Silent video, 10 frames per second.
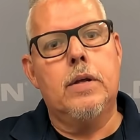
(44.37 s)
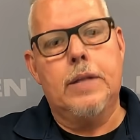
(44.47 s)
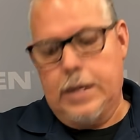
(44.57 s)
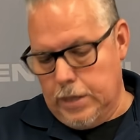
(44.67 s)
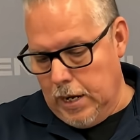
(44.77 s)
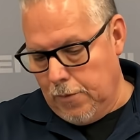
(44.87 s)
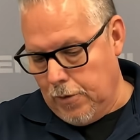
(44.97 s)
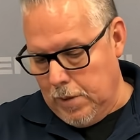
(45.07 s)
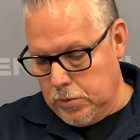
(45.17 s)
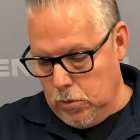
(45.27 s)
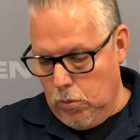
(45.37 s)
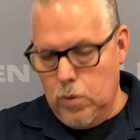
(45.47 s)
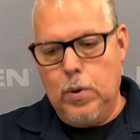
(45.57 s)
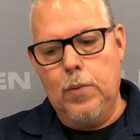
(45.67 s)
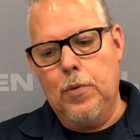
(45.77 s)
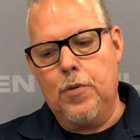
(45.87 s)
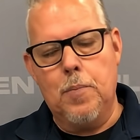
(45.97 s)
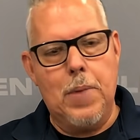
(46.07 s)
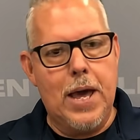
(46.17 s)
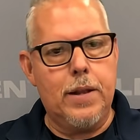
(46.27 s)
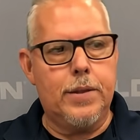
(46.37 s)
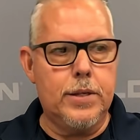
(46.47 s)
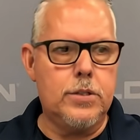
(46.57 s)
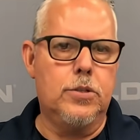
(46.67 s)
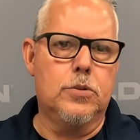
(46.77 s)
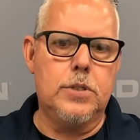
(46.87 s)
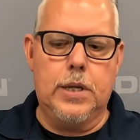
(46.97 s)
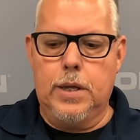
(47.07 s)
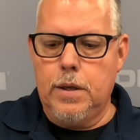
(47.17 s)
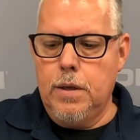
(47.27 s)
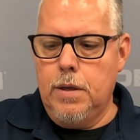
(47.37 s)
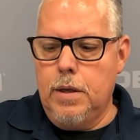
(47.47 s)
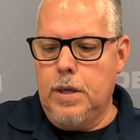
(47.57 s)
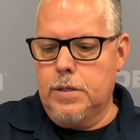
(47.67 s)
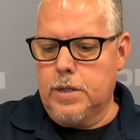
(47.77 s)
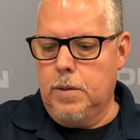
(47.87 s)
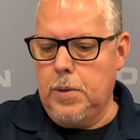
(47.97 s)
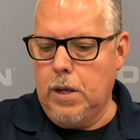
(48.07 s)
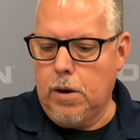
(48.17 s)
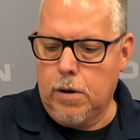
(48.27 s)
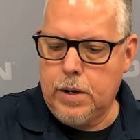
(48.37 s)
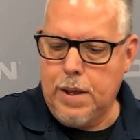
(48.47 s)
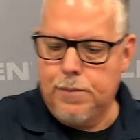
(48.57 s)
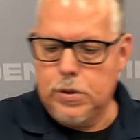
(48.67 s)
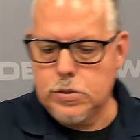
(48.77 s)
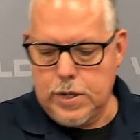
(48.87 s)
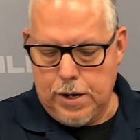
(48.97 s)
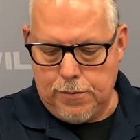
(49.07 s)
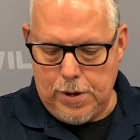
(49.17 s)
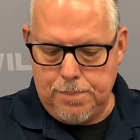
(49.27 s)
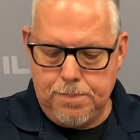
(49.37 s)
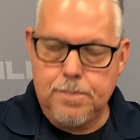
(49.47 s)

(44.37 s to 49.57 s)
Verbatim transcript: that diaphragm. So one way we've combated this, you'll see, is going to be our ChemFuse diaphragm.